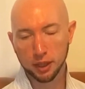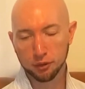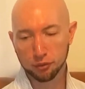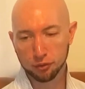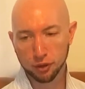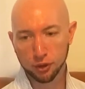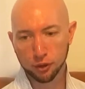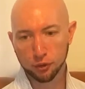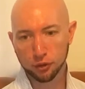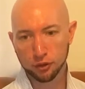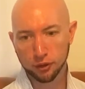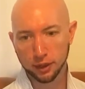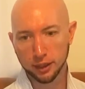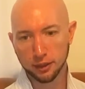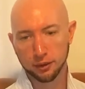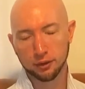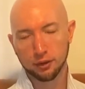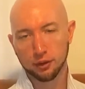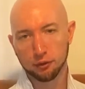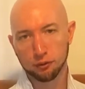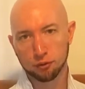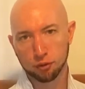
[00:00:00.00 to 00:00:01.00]
if you
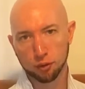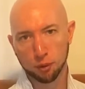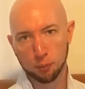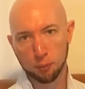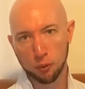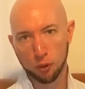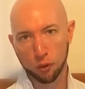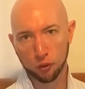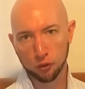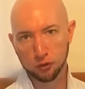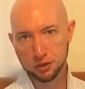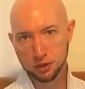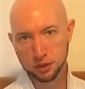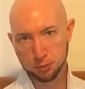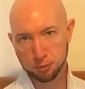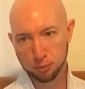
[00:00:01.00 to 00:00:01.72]
think that football has